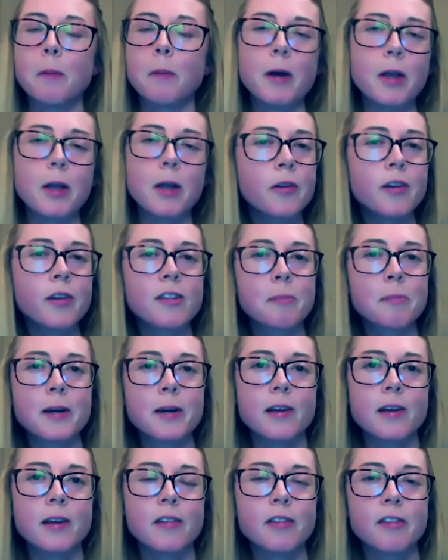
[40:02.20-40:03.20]
My own
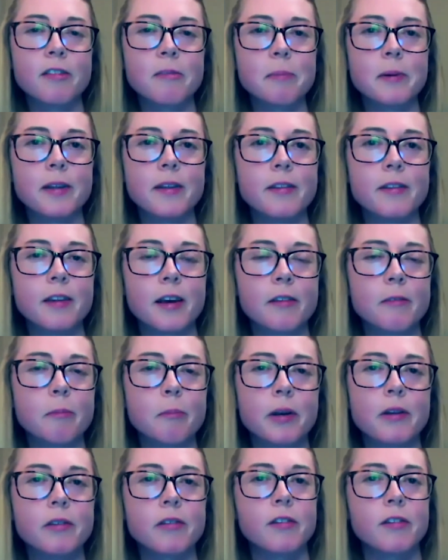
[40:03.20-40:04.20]
experience has been
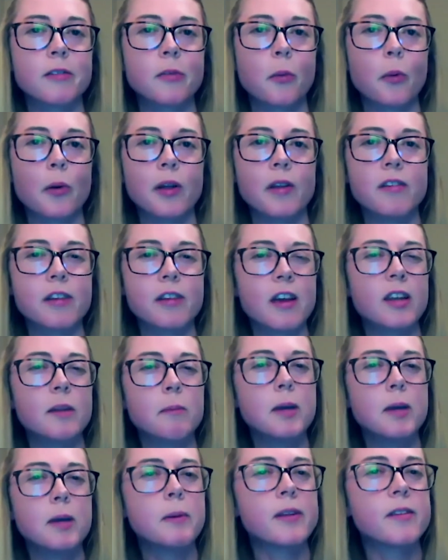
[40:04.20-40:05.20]
that British historians tend to
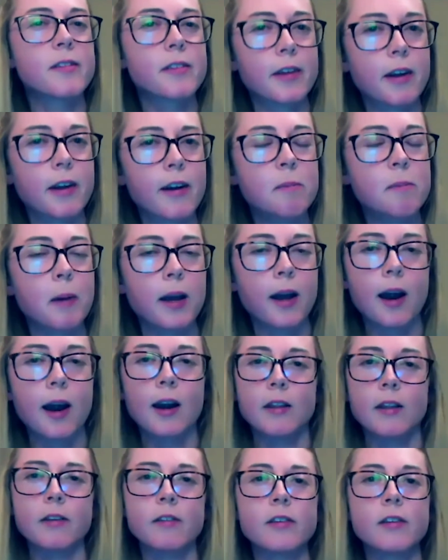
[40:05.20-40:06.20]
be a bit scared by
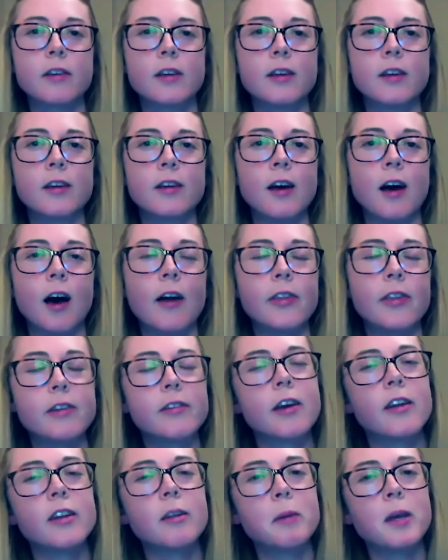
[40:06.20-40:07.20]
Ireland, and they
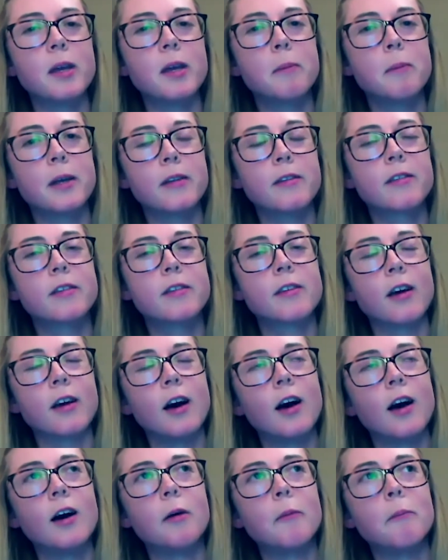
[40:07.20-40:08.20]
tend to be a bit
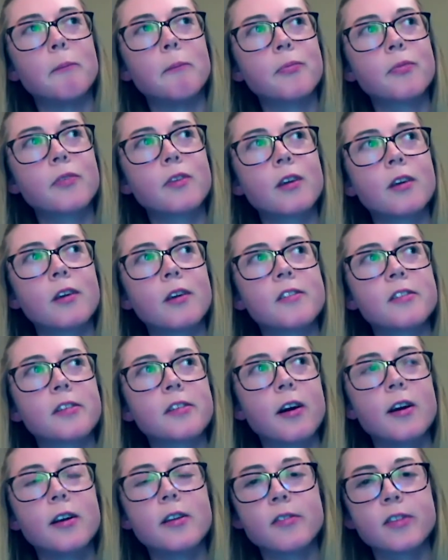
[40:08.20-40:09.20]

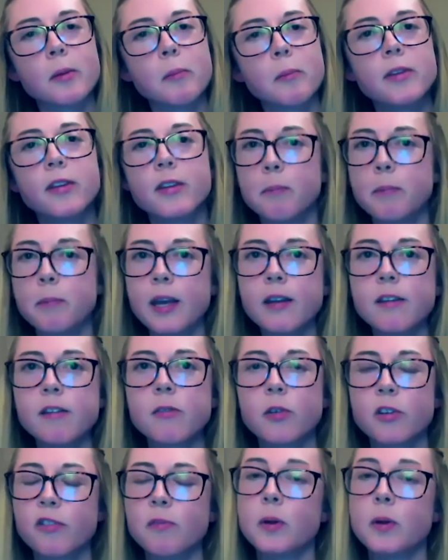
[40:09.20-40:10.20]
scared of some of the
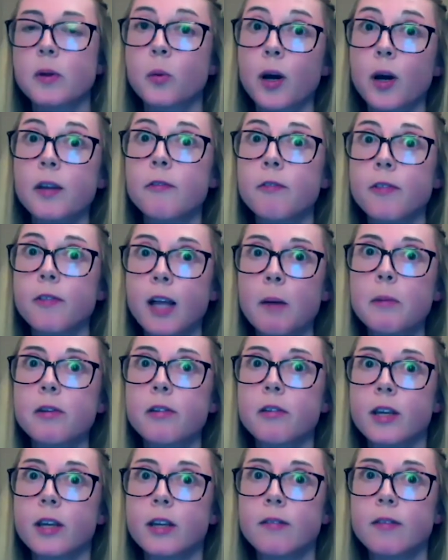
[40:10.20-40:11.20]
debates, which have been quite
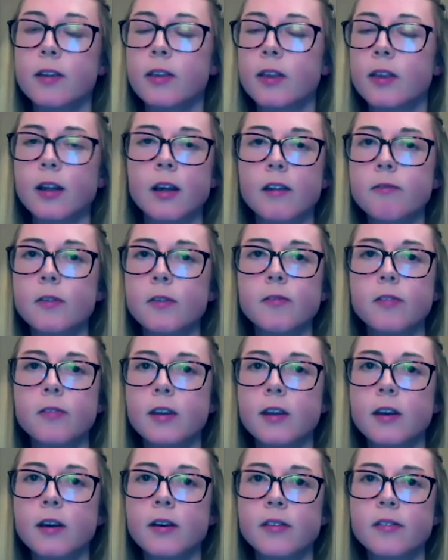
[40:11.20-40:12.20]
inflammatory in the last
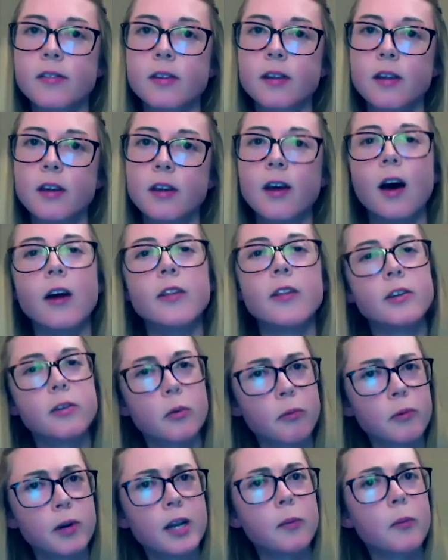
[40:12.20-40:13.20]
50 years, and they
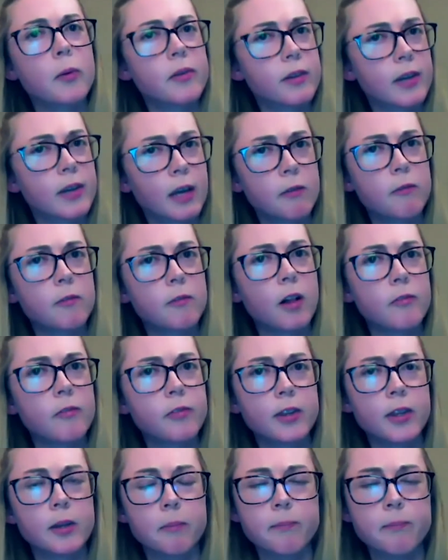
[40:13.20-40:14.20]
don't really want to get
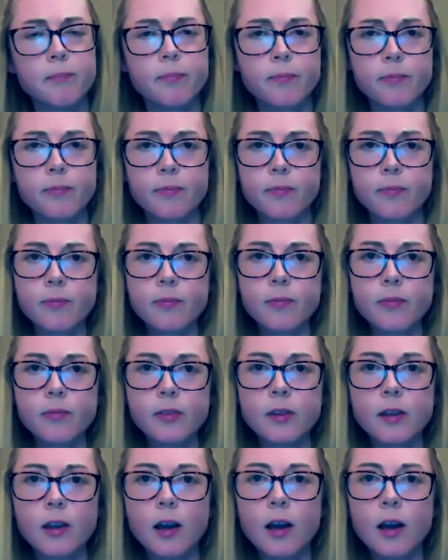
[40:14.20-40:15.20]
involved in
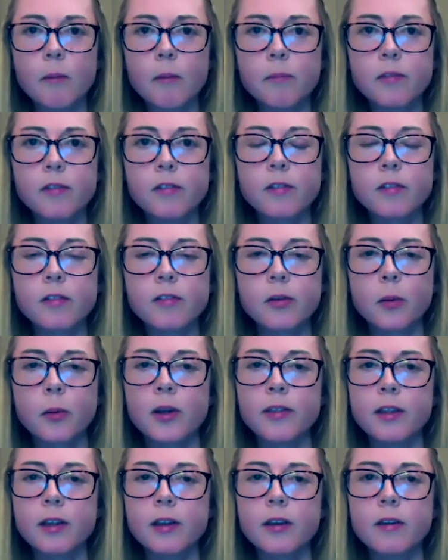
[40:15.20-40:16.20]
them. So
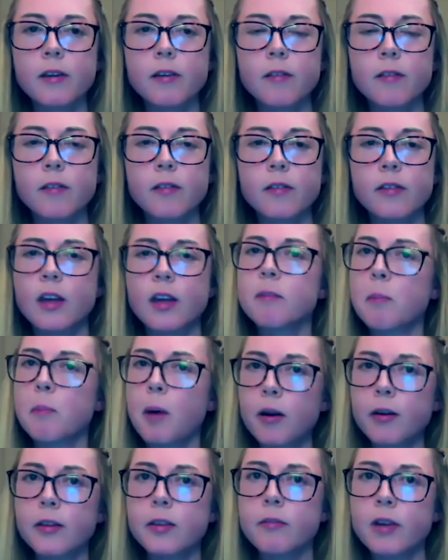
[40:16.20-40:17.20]
I think that's
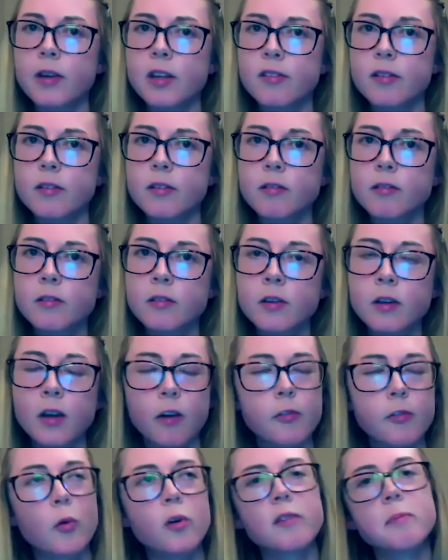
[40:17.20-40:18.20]
part of the reason.
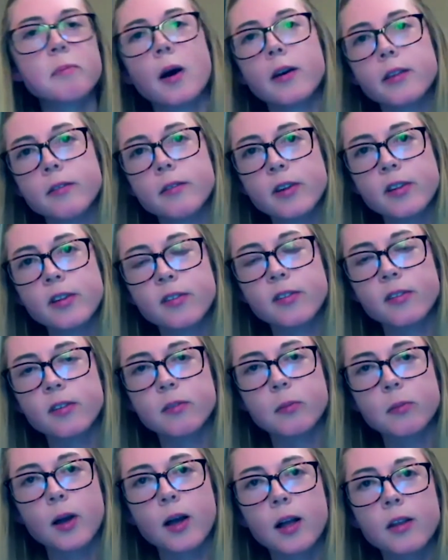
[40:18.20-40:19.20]
Of course, part of the reason
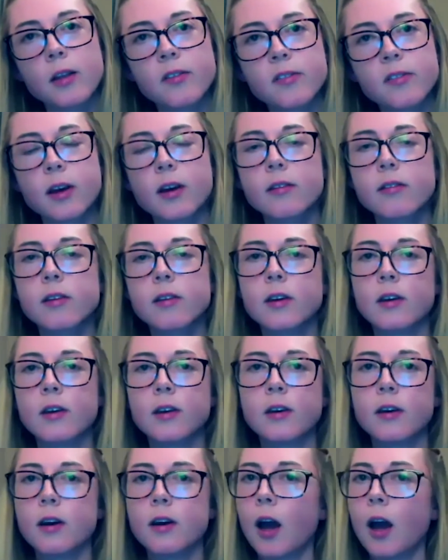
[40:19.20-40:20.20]
as well is that
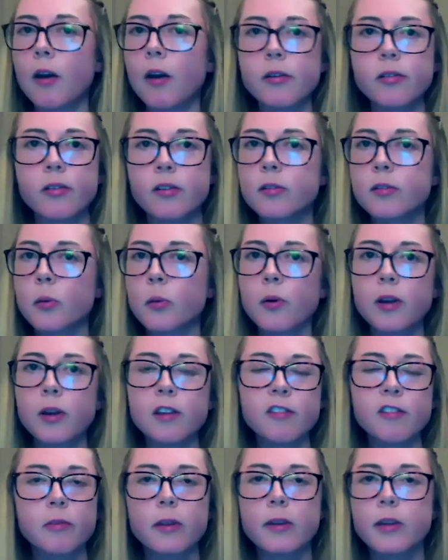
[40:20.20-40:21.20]
Irish
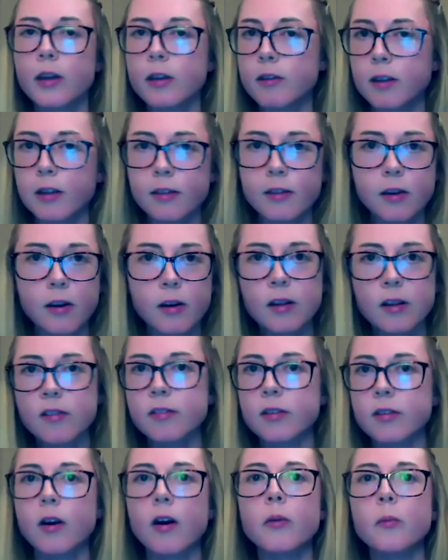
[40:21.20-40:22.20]
historians from the
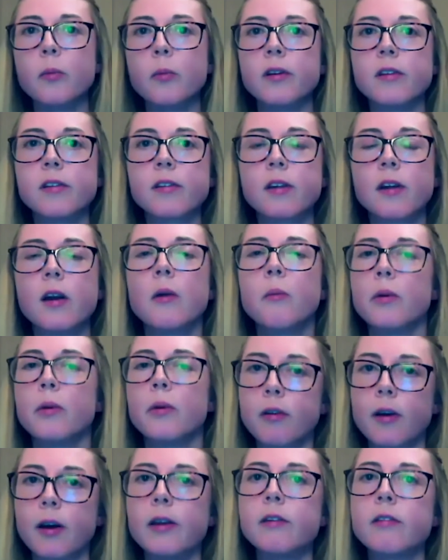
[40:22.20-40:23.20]
1930s and onwards were
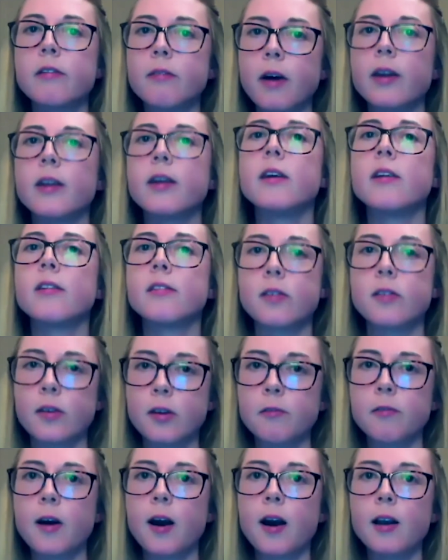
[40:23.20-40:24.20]
trying to write a
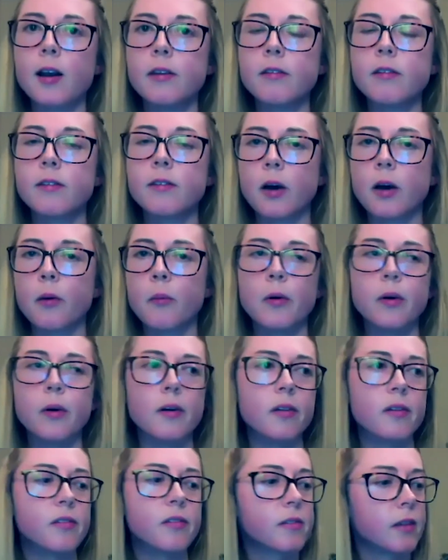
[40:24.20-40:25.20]
history of Ireland that
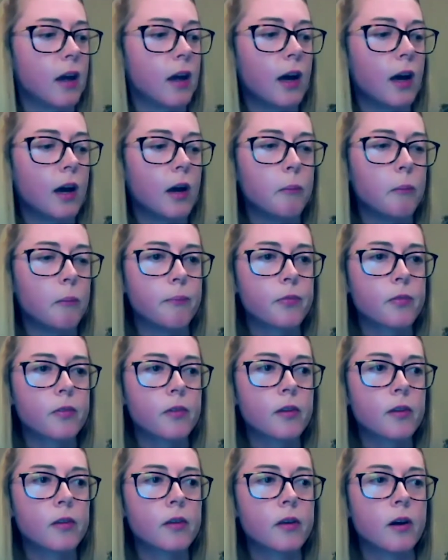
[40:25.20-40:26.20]
was,
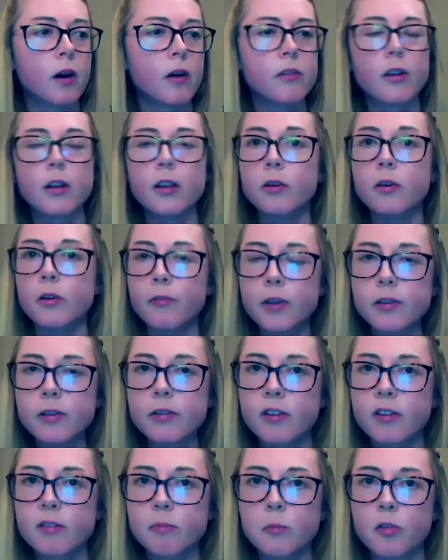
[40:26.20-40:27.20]
until the
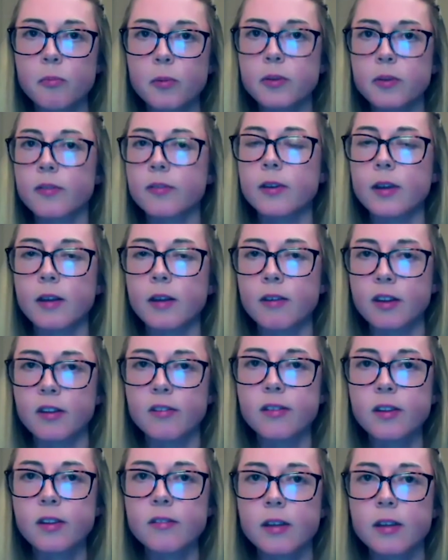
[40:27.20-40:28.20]
revisionist movement of the
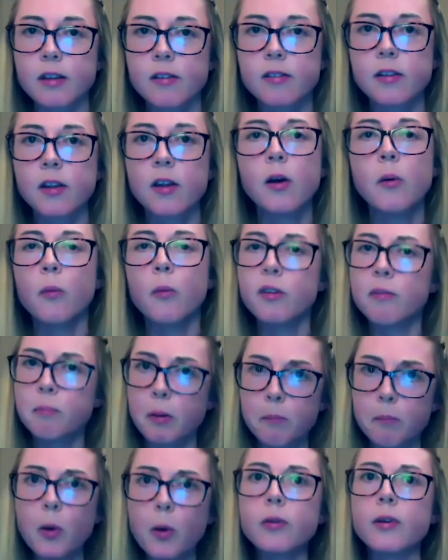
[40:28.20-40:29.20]
1960s, was
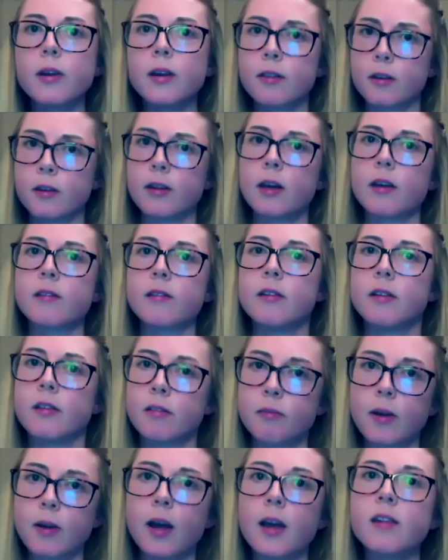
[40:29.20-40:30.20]
promoting the
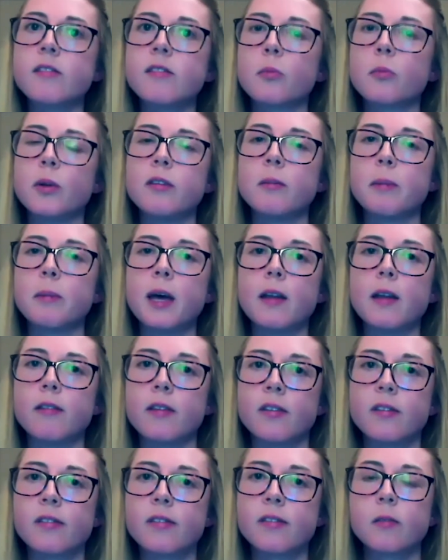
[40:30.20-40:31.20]
nationalist rise to
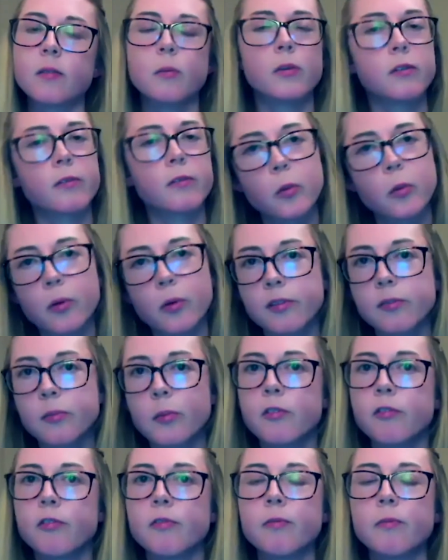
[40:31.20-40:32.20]
independence, which of course
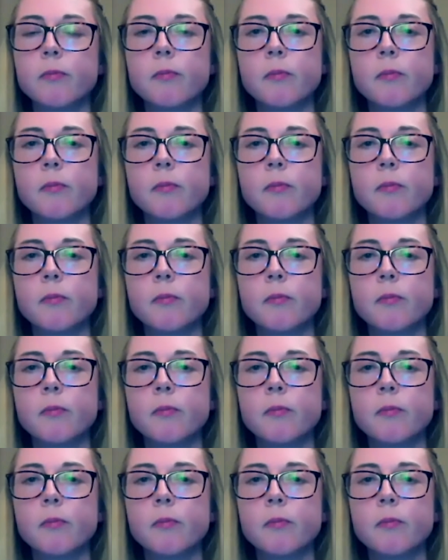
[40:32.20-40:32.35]
would